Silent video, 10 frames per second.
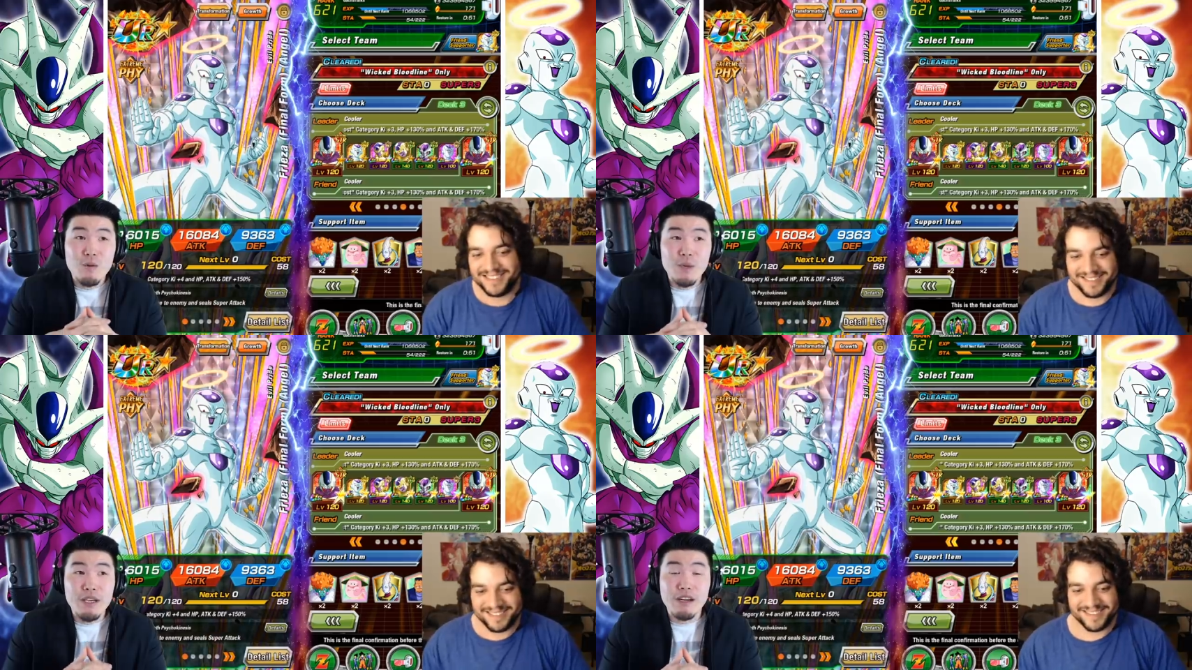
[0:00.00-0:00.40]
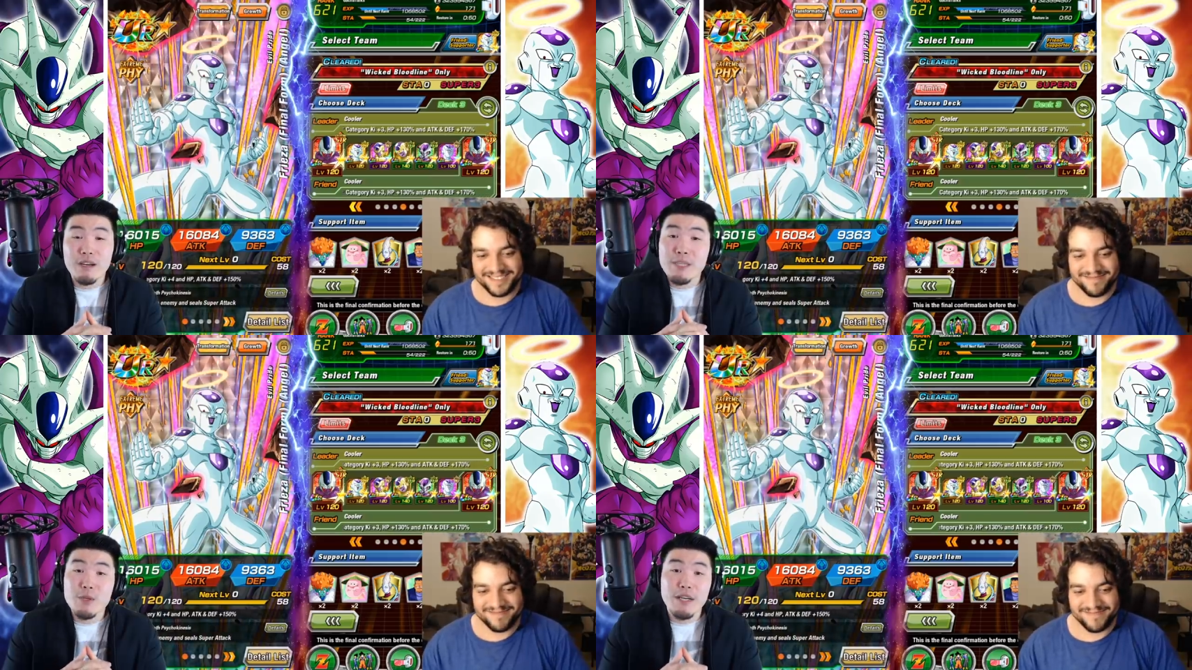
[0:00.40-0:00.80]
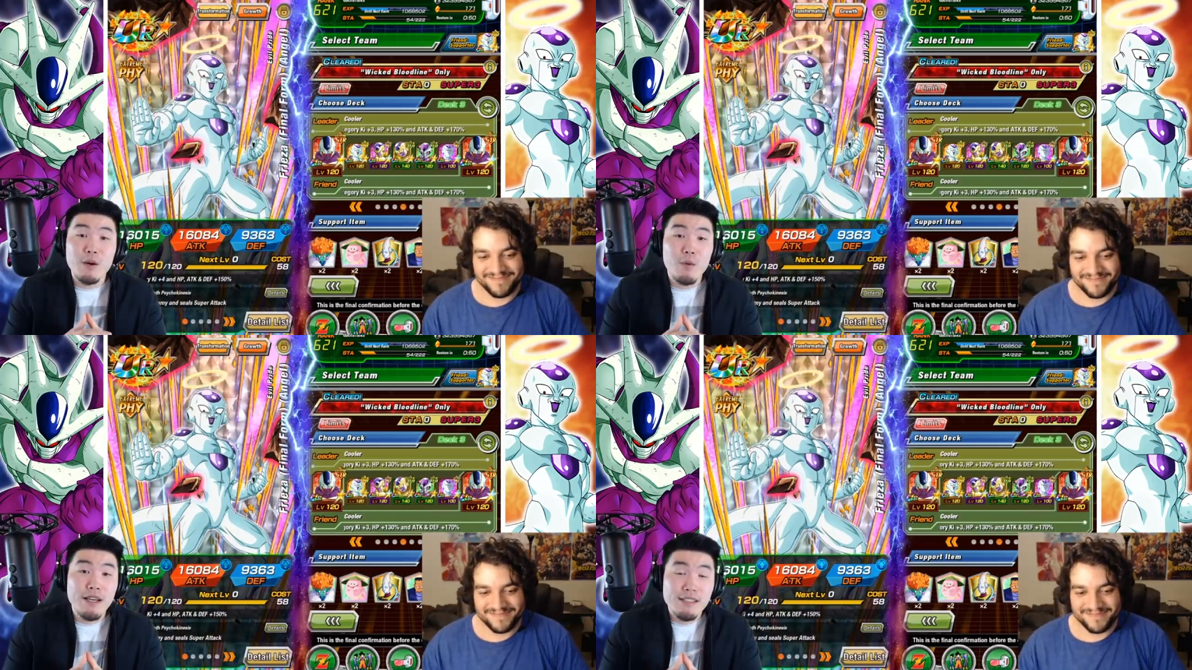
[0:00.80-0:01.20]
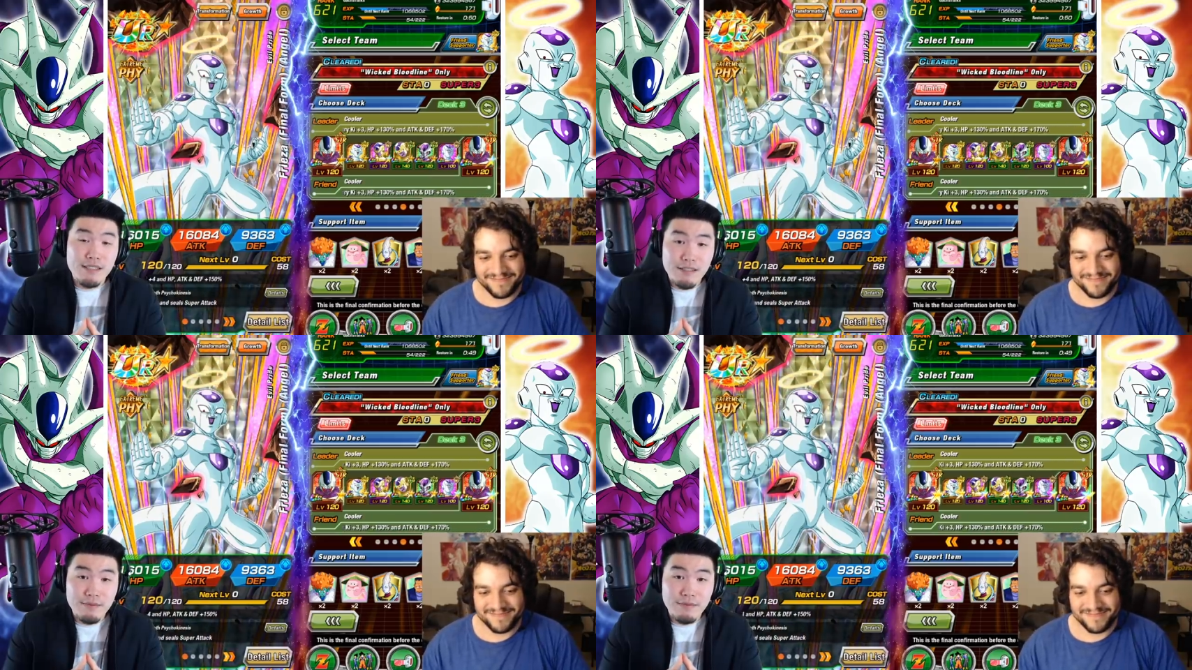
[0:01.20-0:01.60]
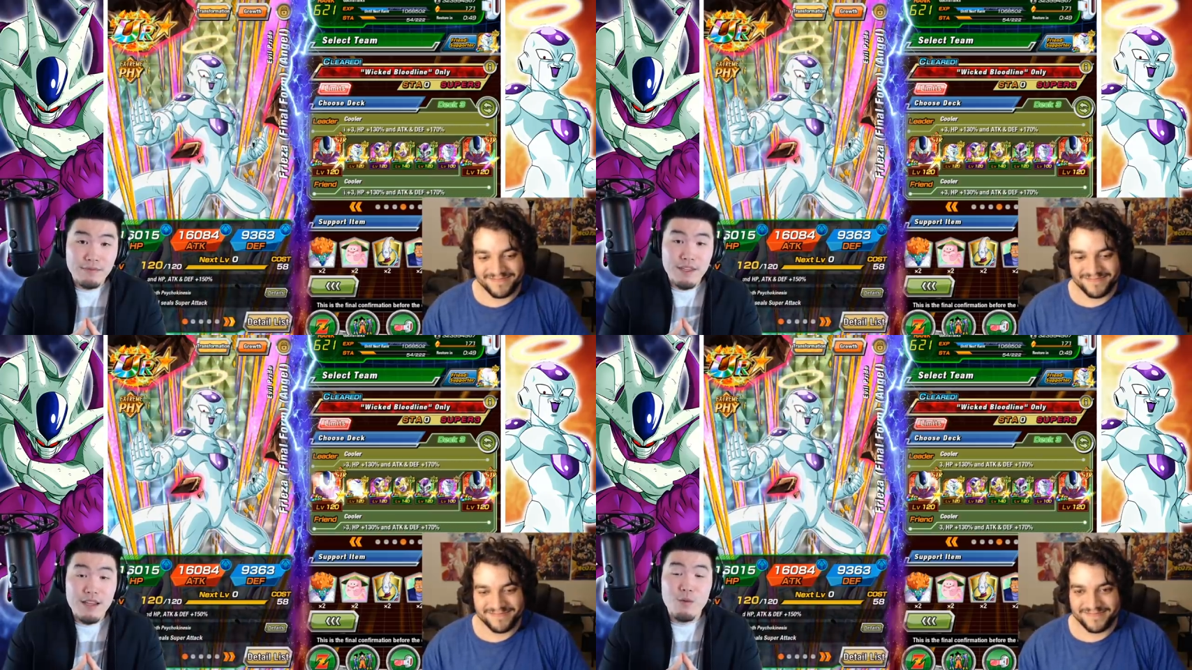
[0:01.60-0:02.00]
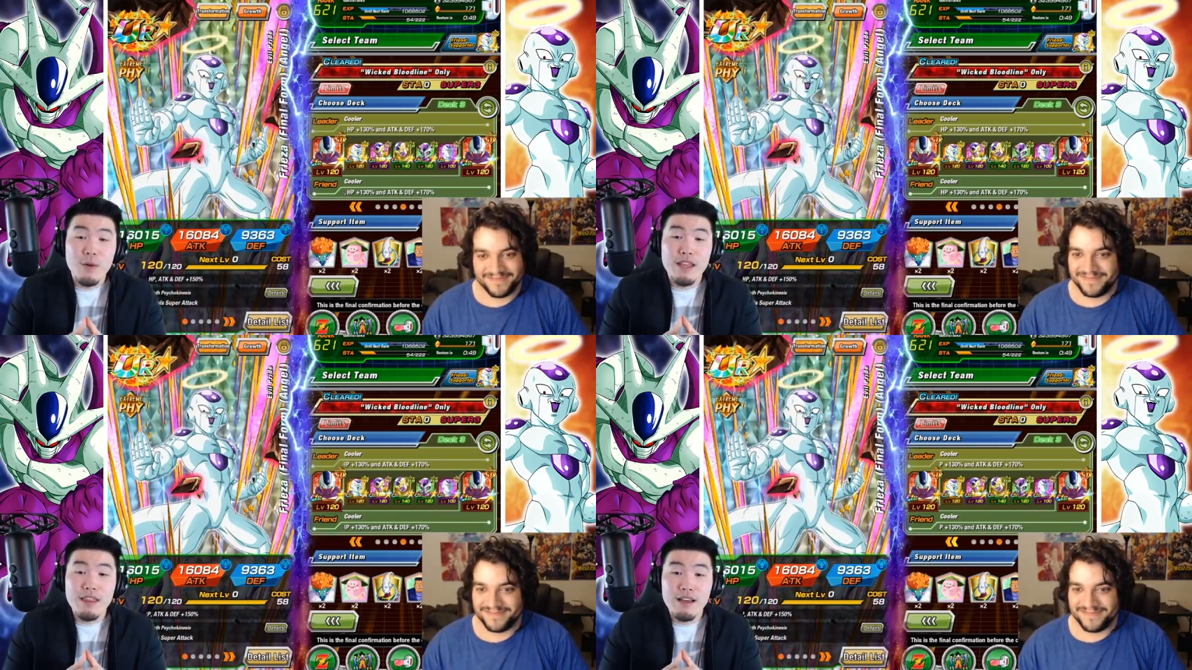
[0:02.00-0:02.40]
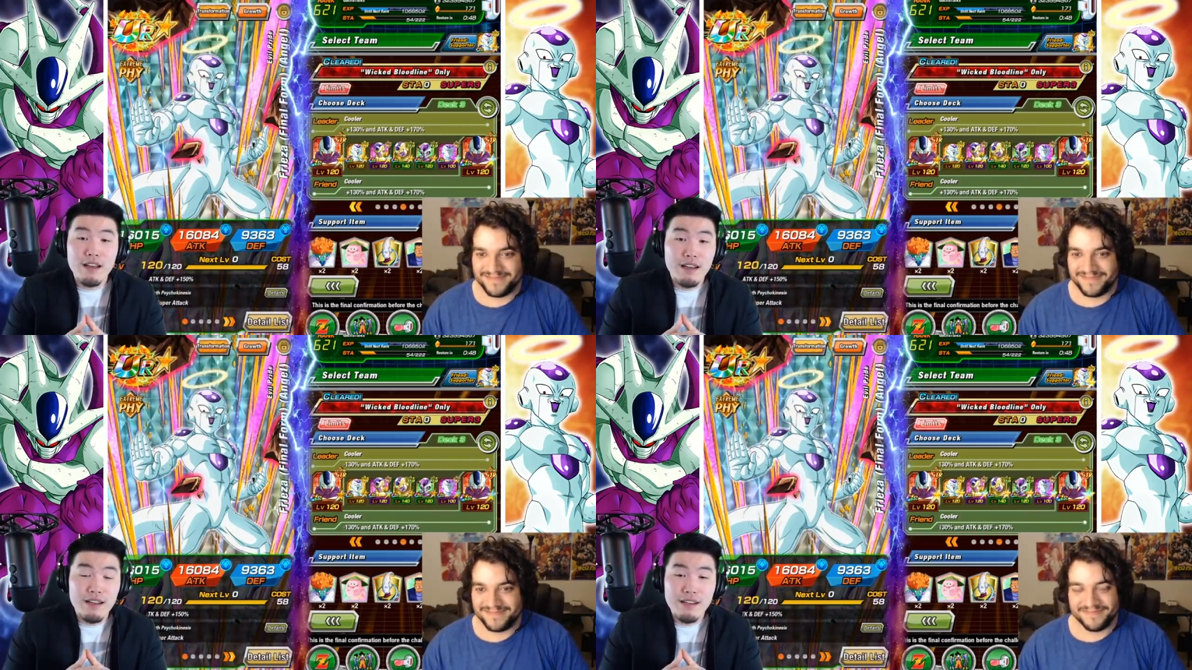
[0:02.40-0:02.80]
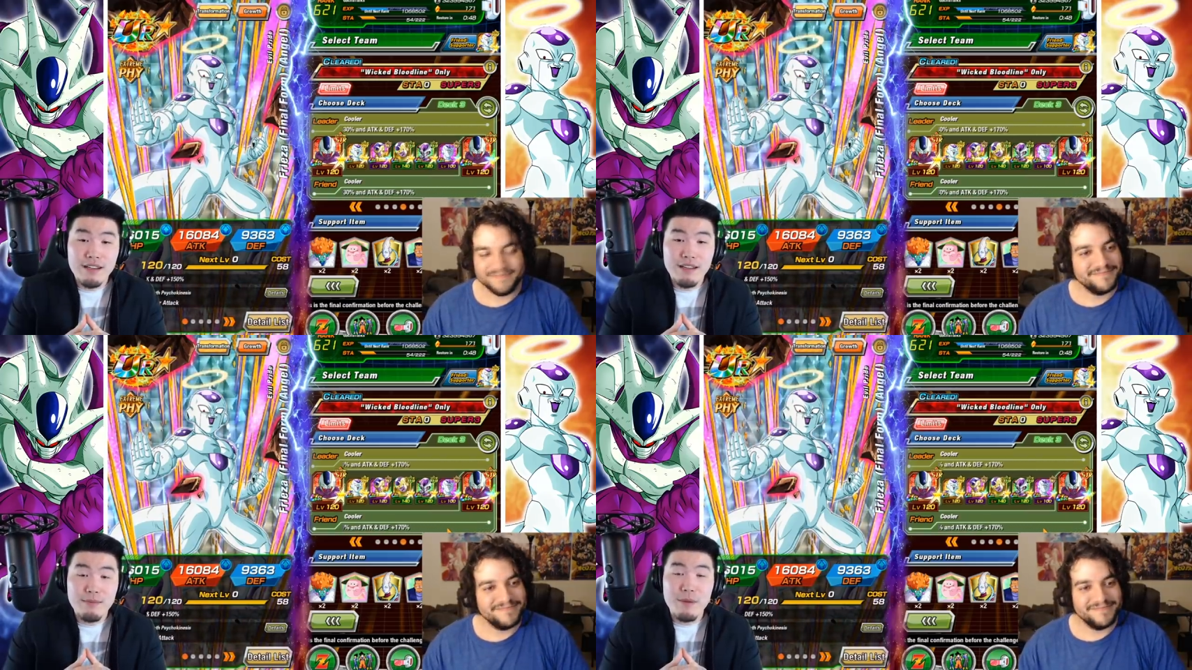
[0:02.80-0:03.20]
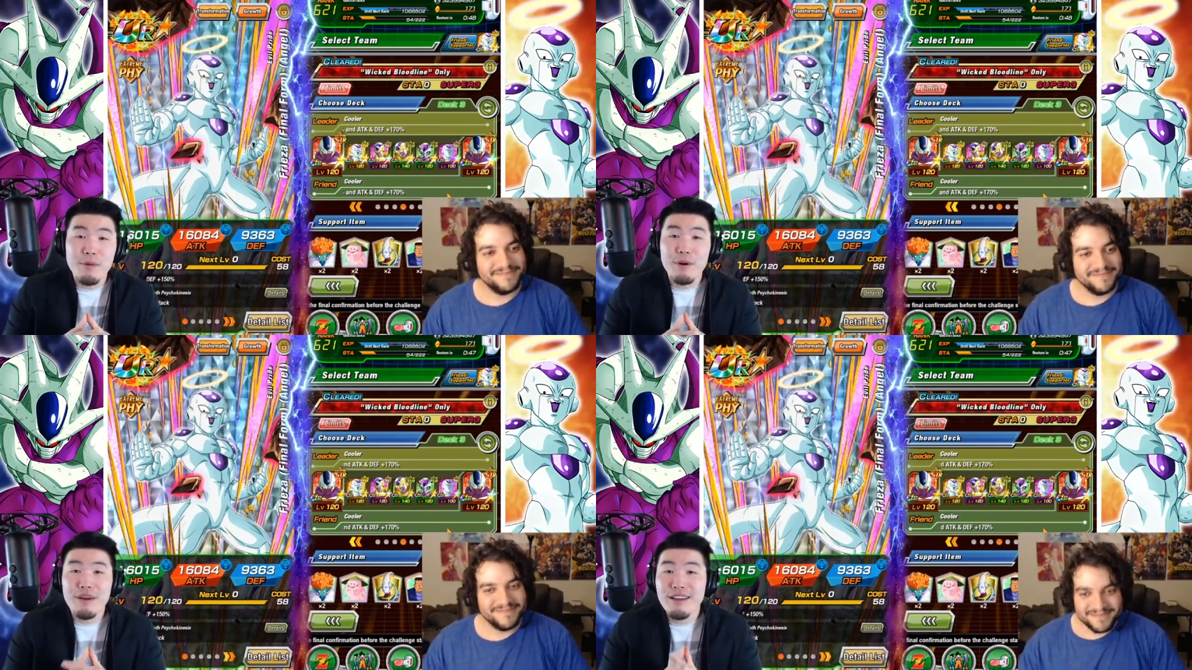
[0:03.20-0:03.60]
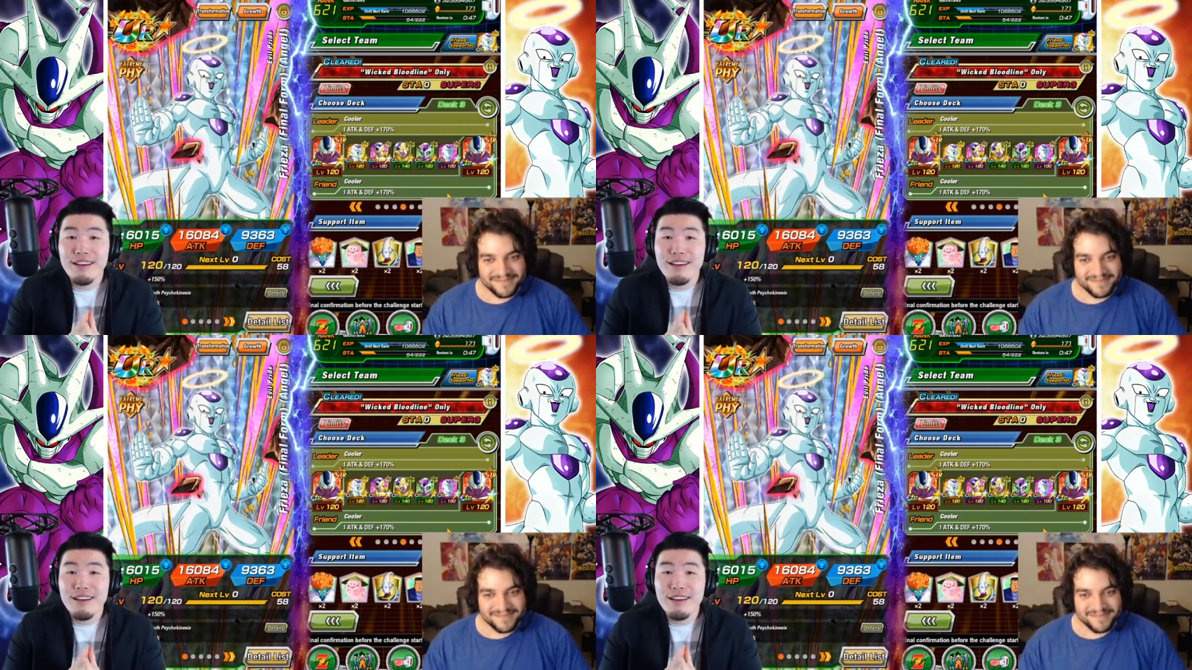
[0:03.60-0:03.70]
Speaker 1: we are going to be doing a race with uh, my boy,